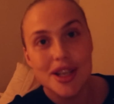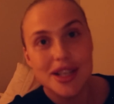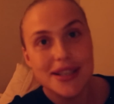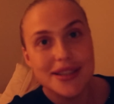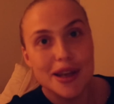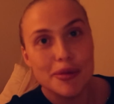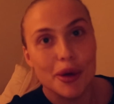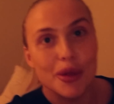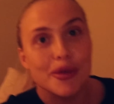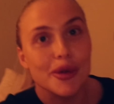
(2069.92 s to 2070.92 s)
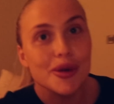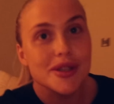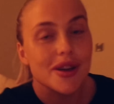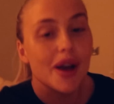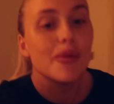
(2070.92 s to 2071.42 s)
actually sleeping on the floor
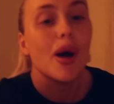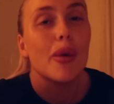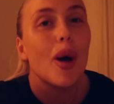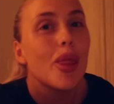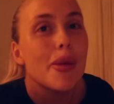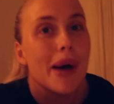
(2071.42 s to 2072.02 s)
tonight. Well, we're on the